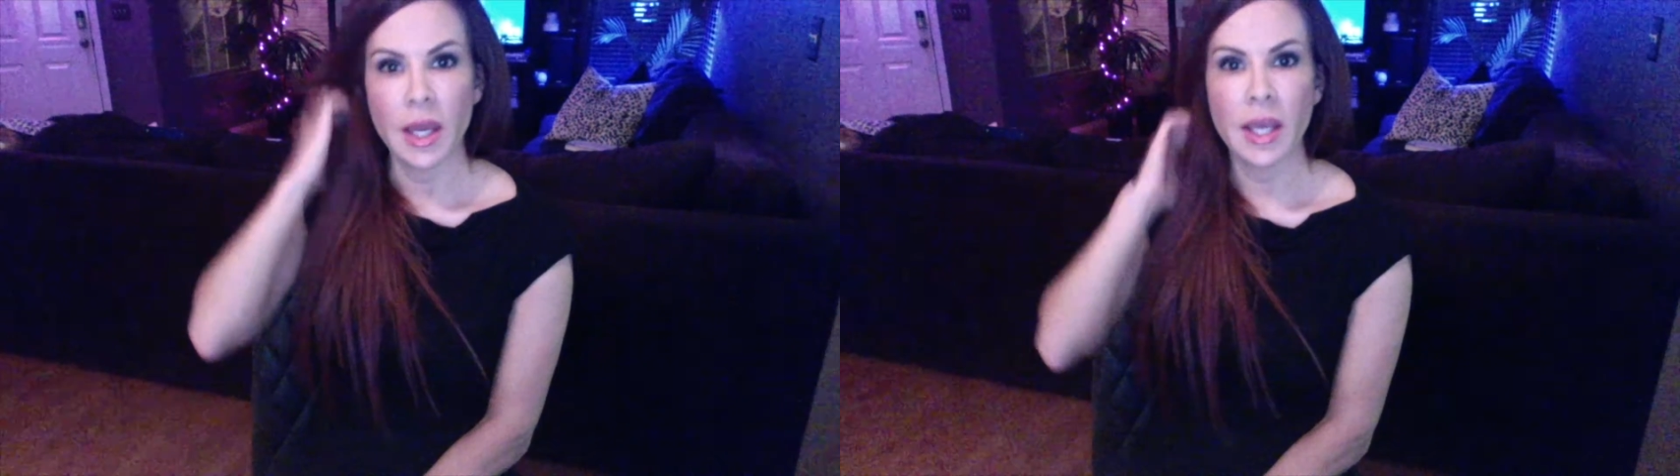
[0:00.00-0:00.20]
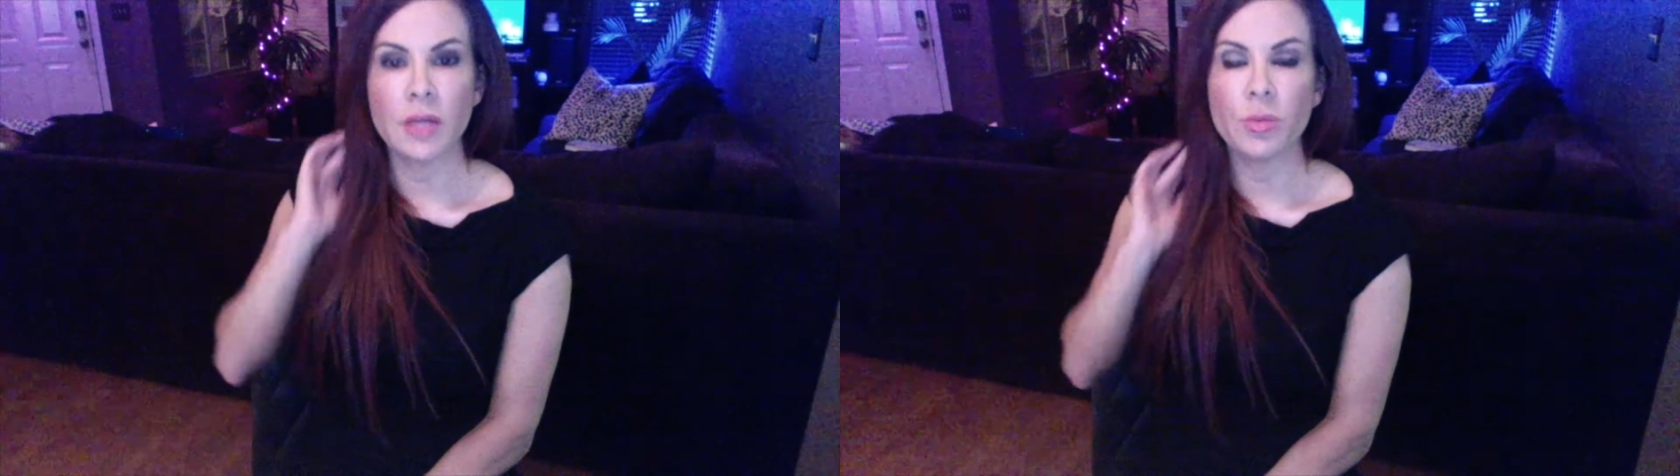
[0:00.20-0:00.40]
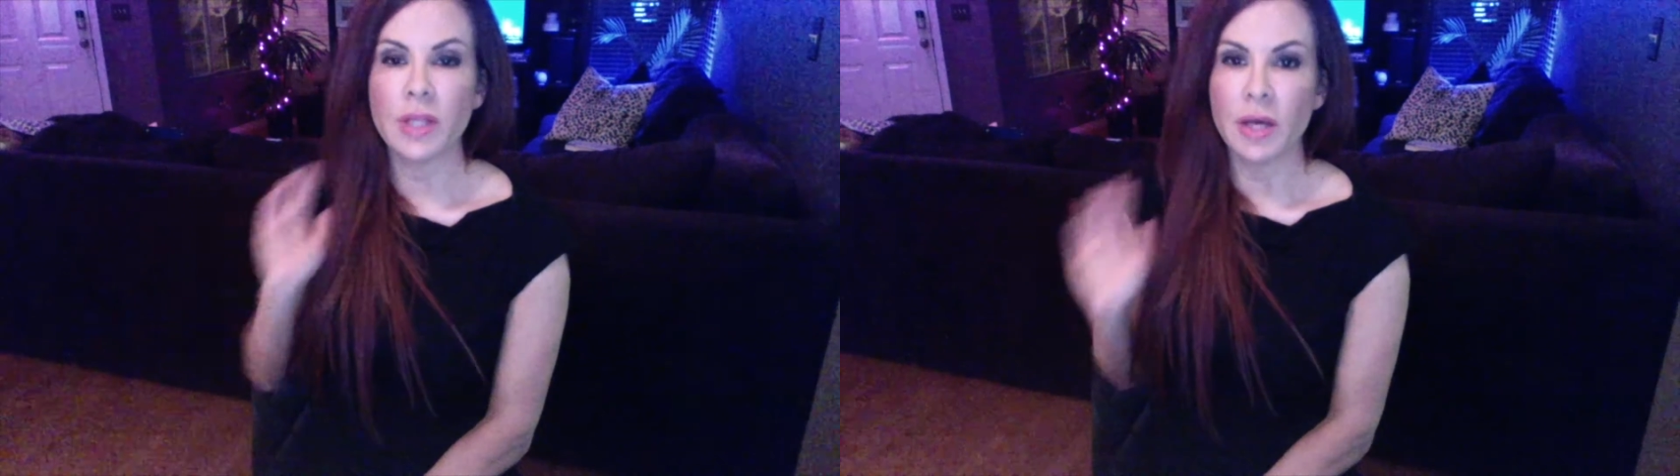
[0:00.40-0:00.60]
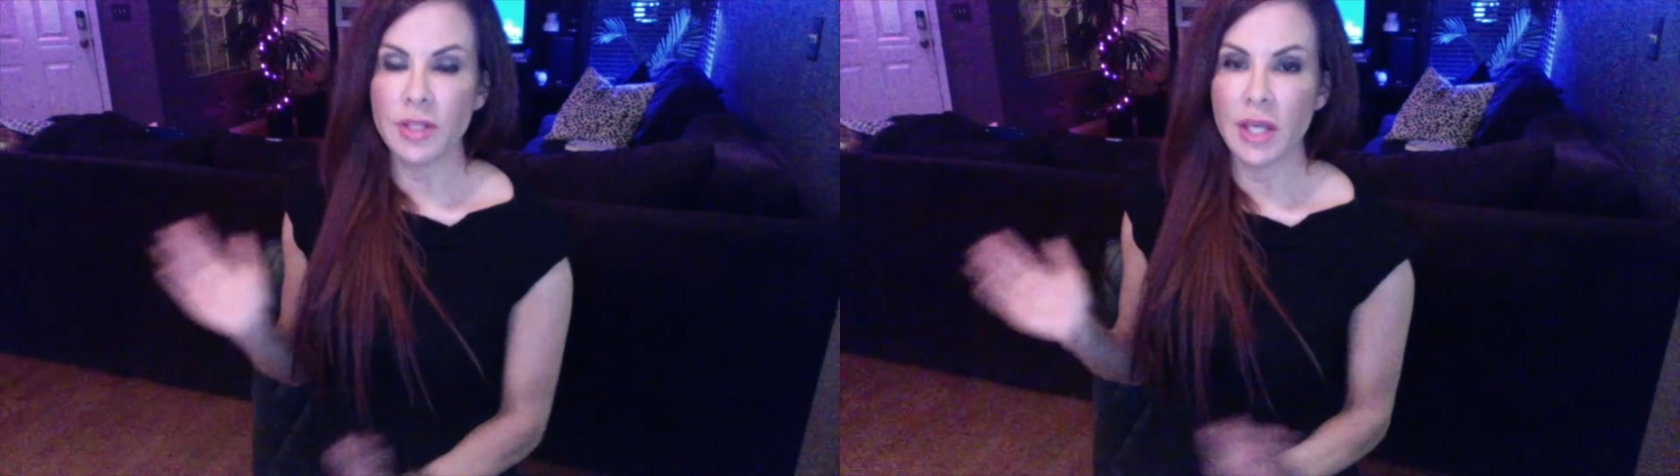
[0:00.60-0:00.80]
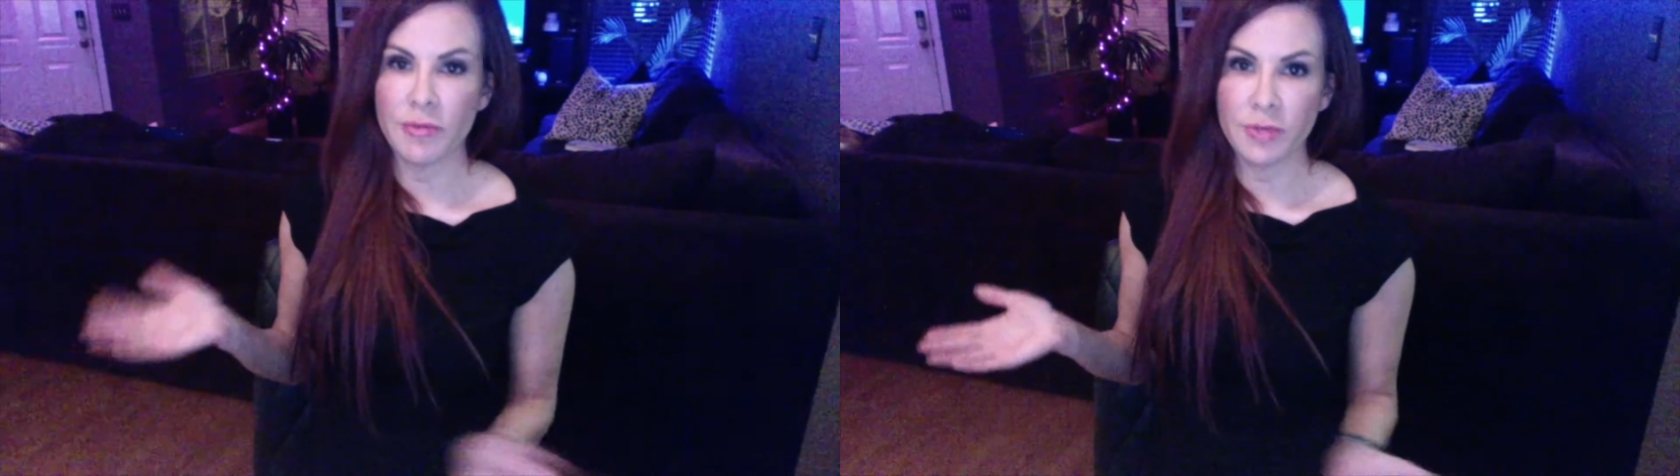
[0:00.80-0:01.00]
and without
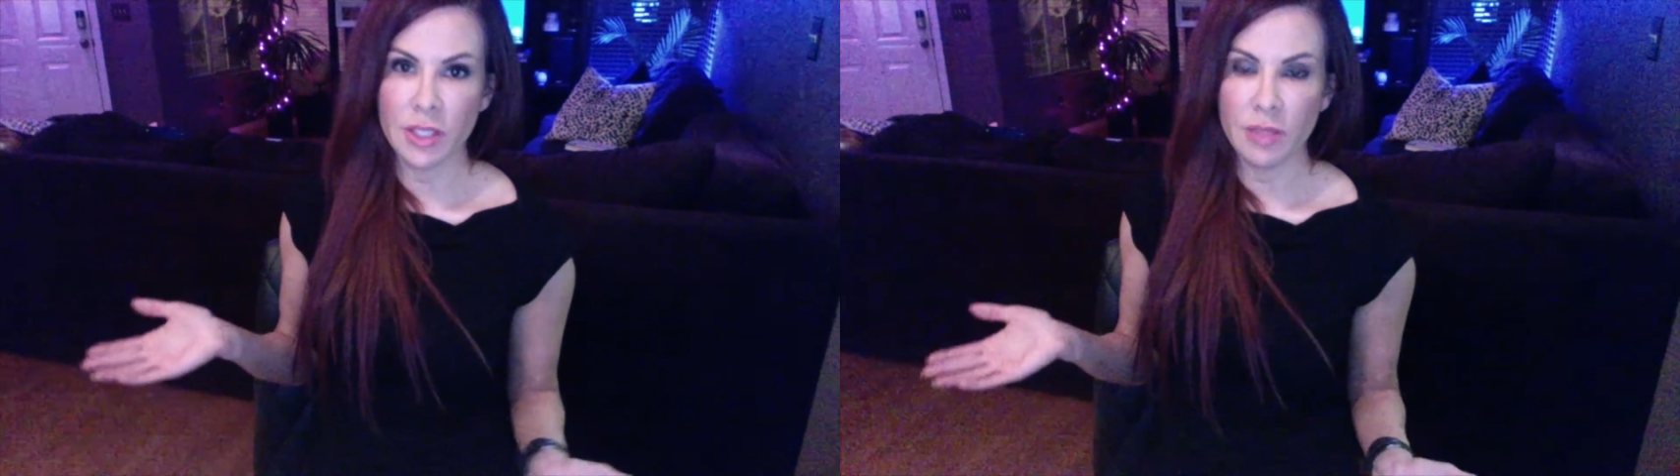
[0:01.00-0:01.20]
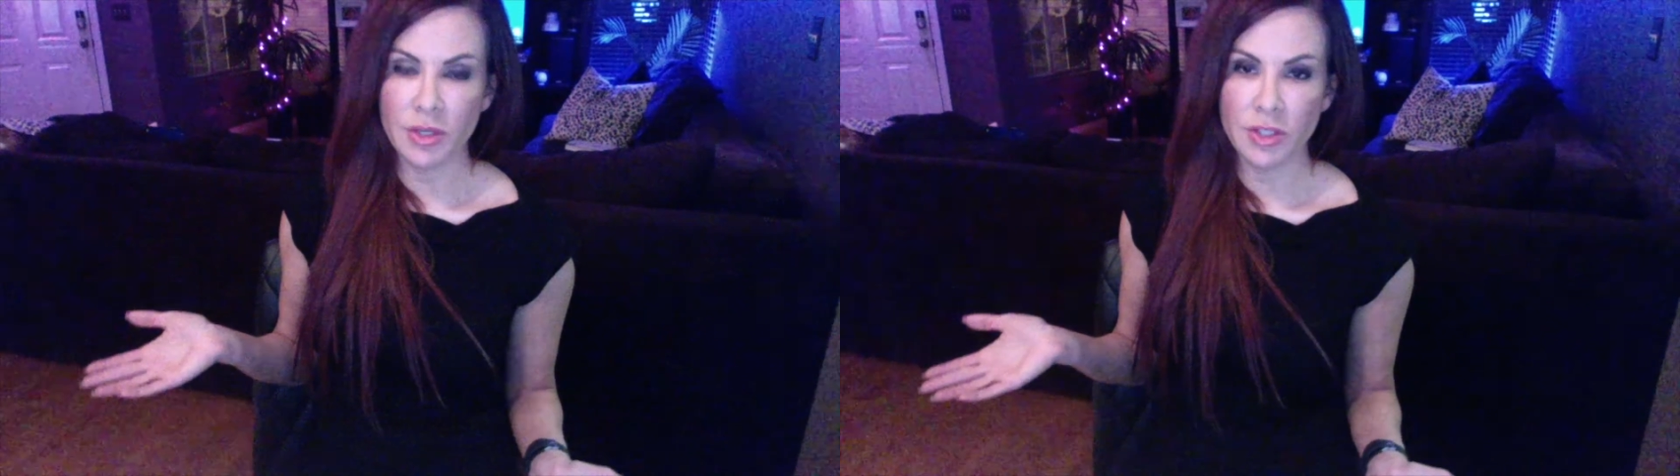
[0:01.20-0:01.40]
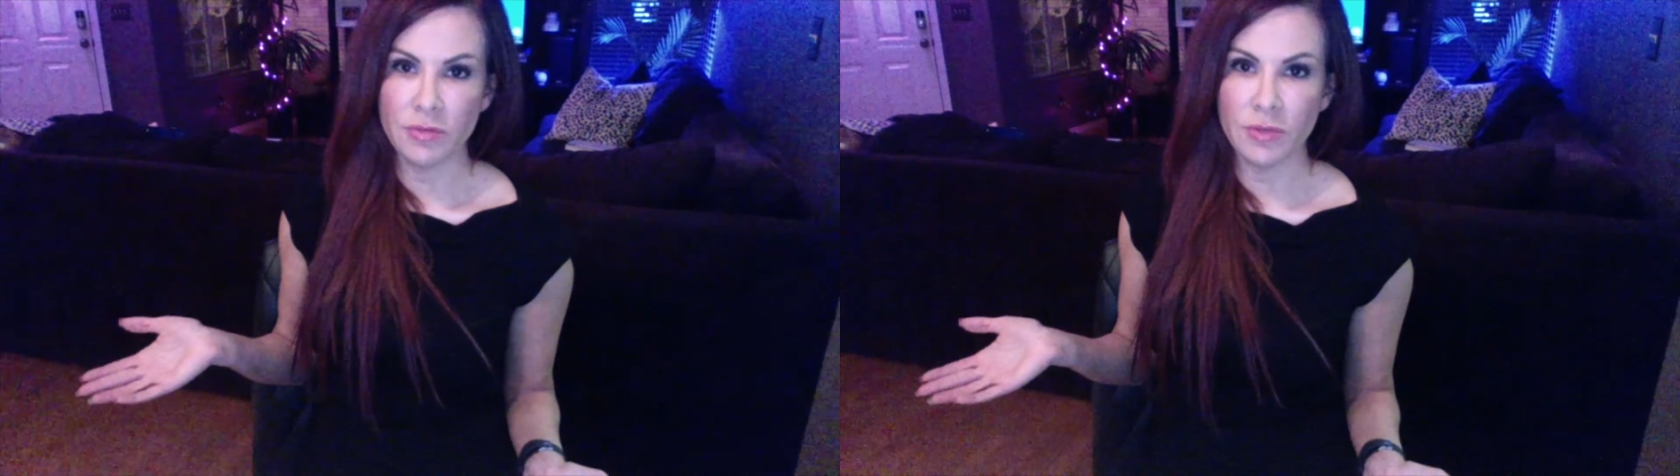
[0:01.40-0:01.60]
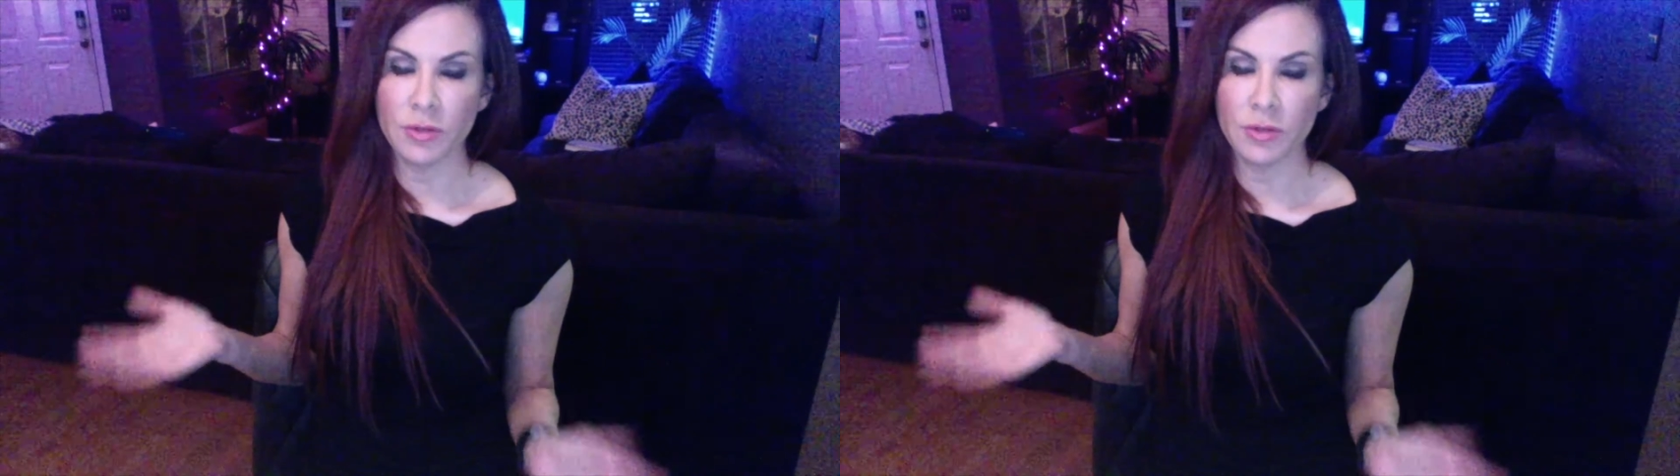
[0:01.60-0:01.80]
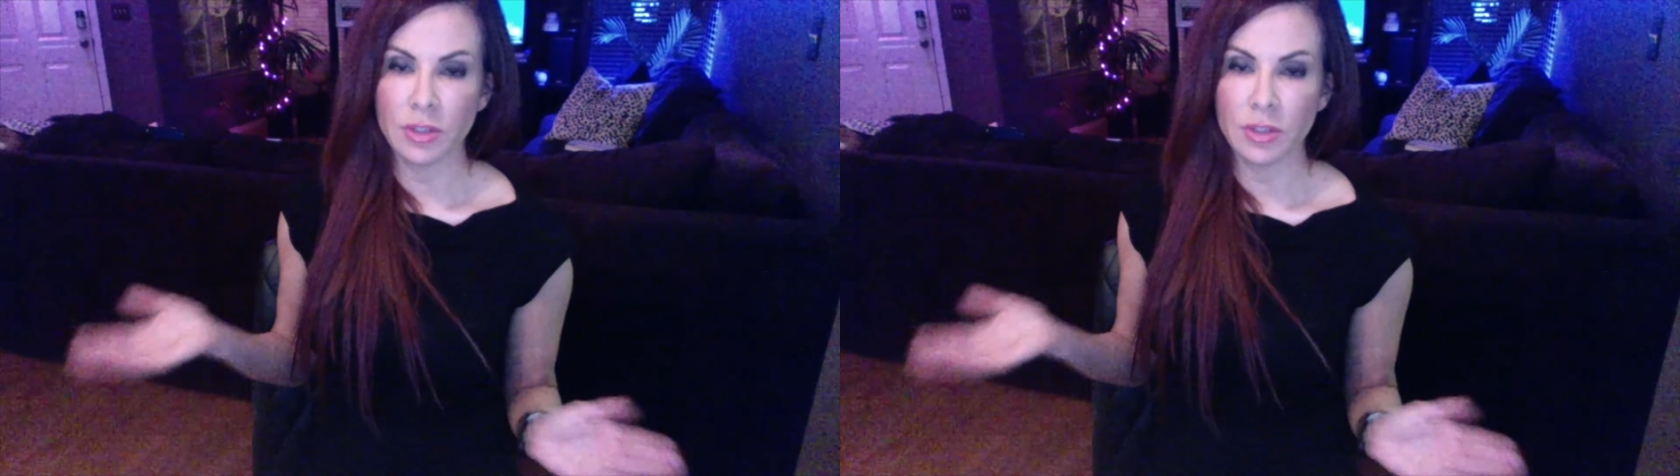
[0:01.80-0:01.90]
the African American vote,